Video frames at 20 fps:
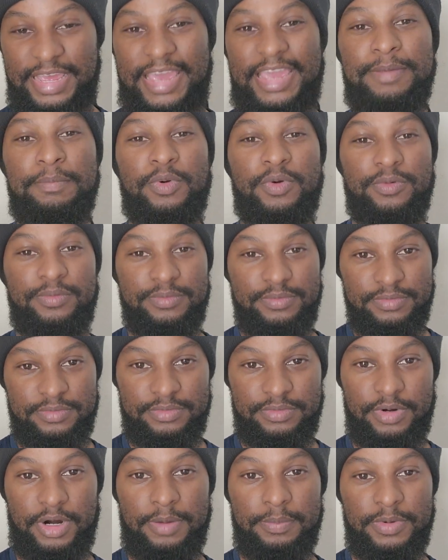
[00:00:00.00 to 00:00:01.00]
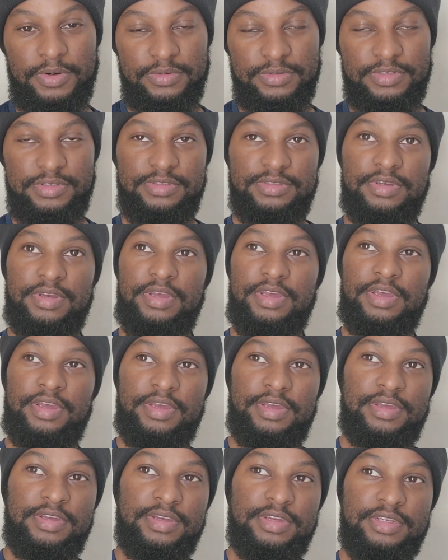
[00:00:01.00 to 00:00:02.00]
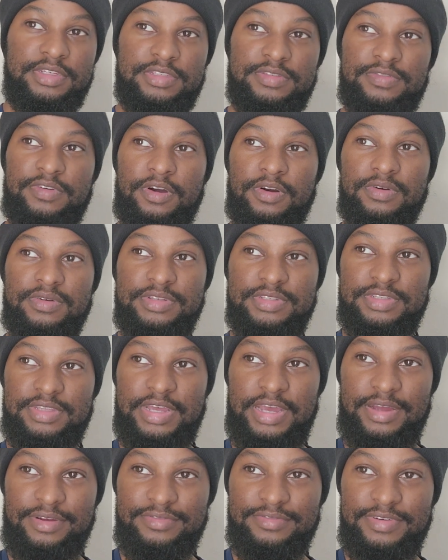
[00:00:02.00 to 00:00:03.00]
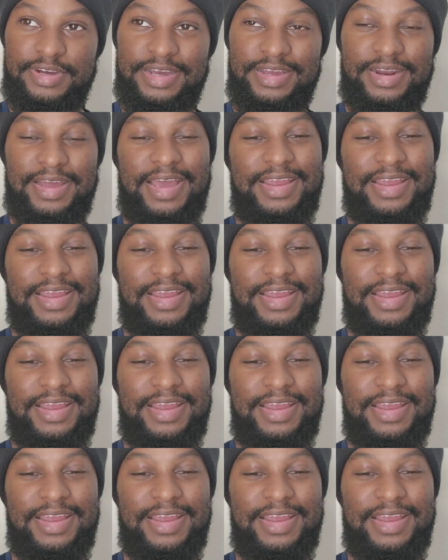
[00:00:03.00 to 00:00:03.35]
Abel Ramos. As far as that fight,